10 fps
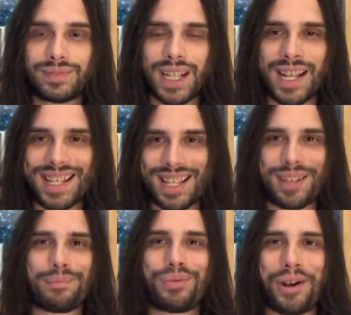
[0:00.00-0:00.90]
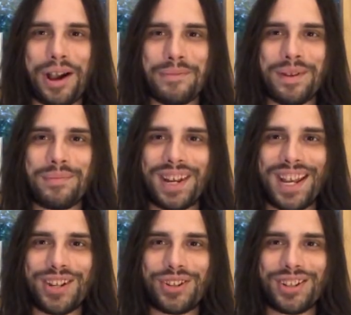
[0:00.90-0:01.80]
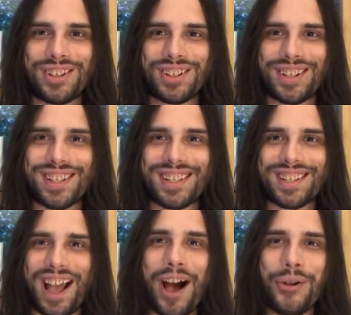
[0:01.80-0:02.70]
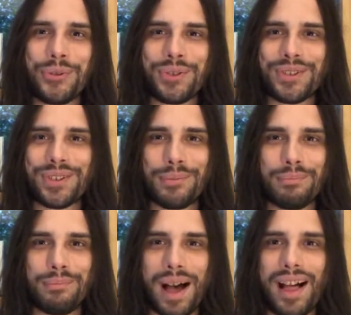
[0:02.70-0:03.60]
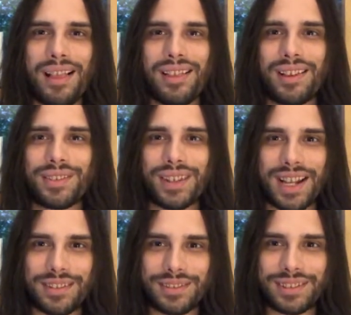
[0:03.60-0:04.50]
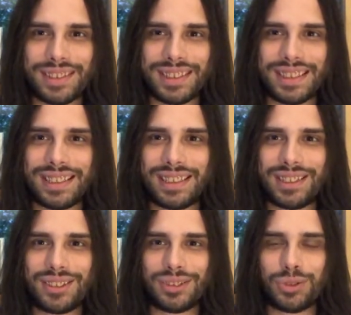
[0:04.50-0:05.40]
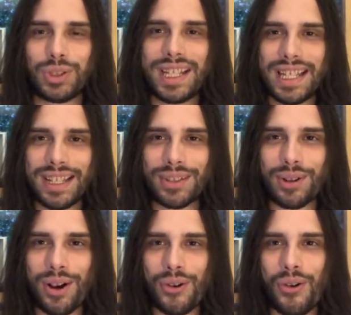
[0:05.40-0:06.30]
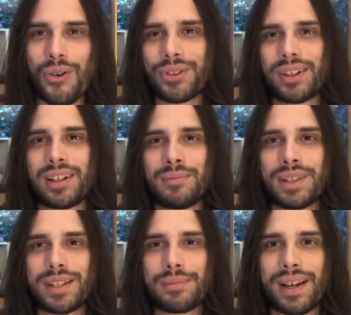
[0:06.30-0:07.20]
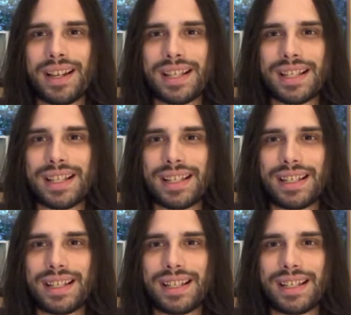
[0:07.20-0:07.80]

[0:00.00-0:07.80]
And as this prime emanation just sounds the bell of life, ringing throughout all time and space,